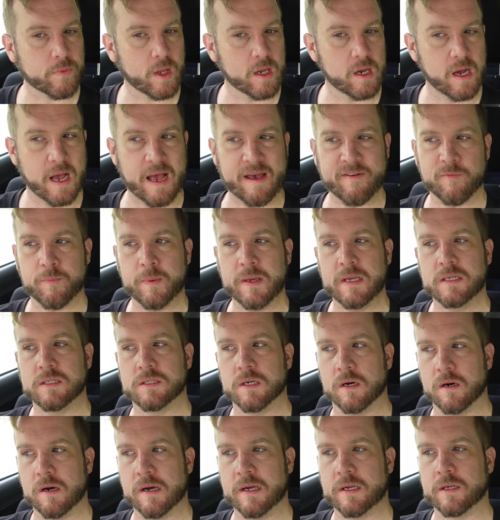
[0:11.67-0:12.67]
have been
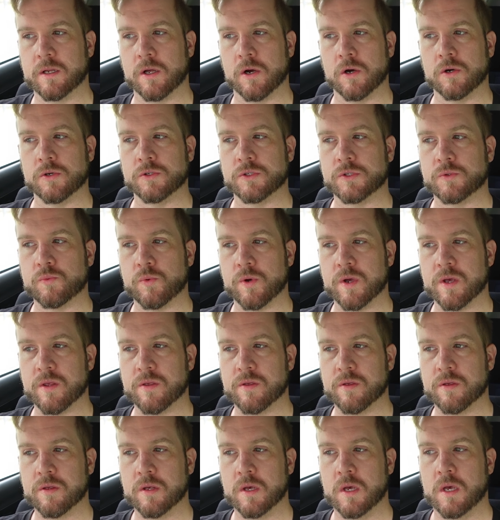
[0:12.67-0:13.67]
diagnosed
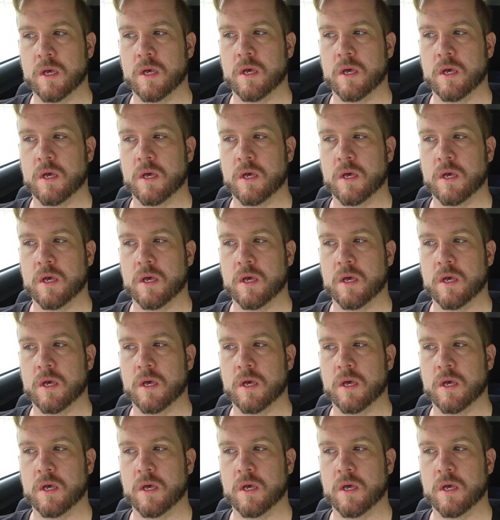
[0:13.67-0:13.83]
with